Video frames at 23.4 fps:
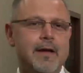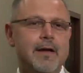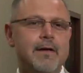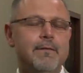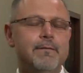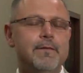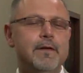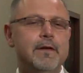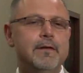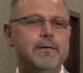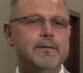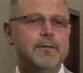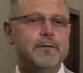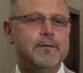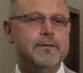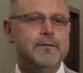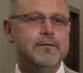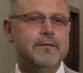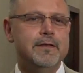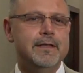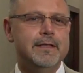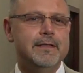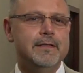Fetal
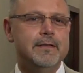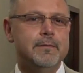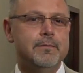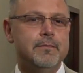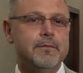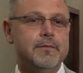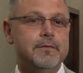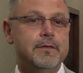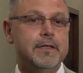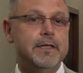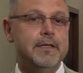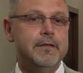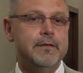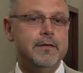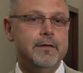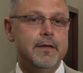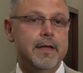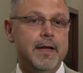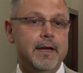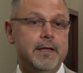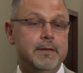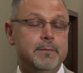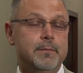surgery is a procedure
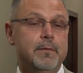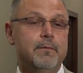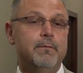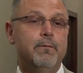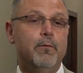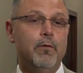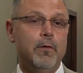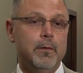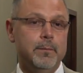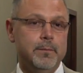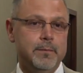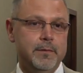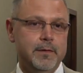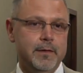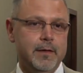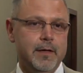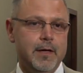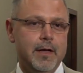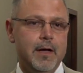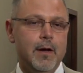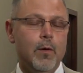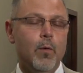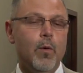that is performed
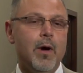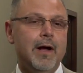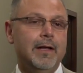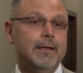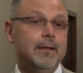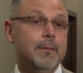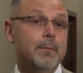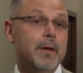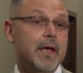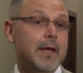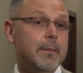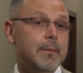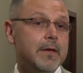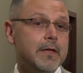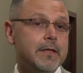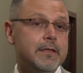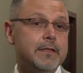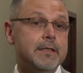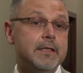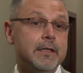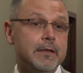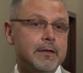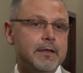while the baby
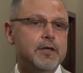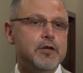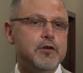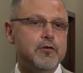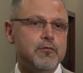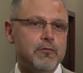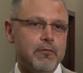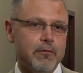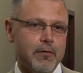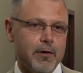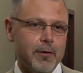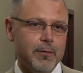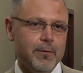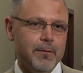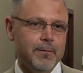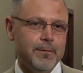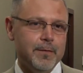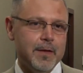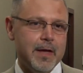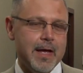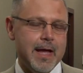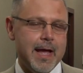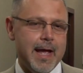is still in utero,
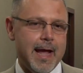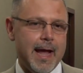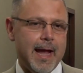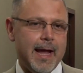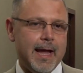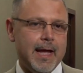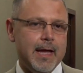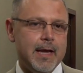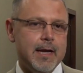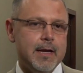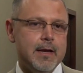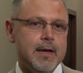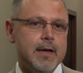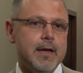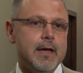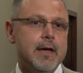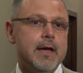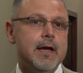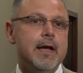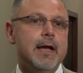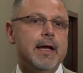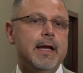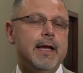and
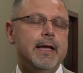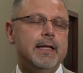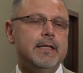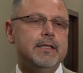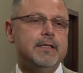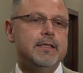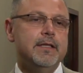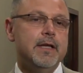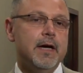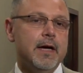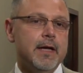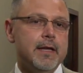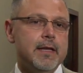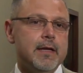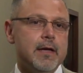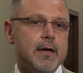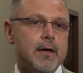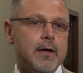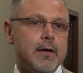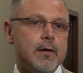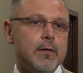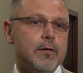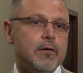it's done
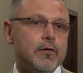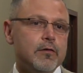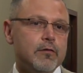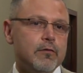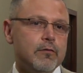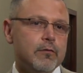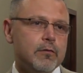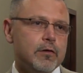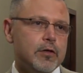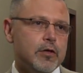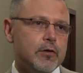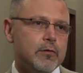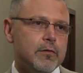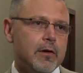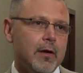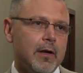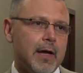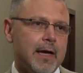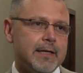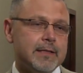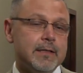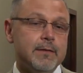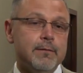
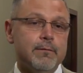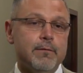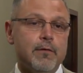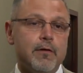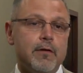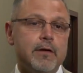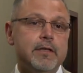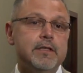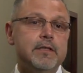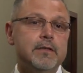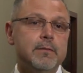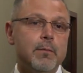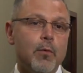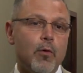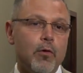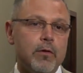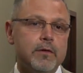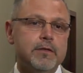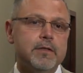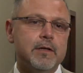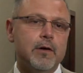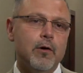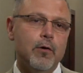utilizing very
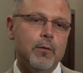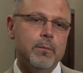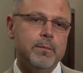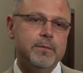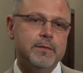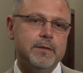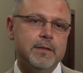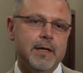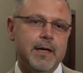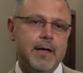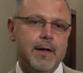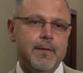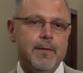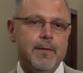small scopes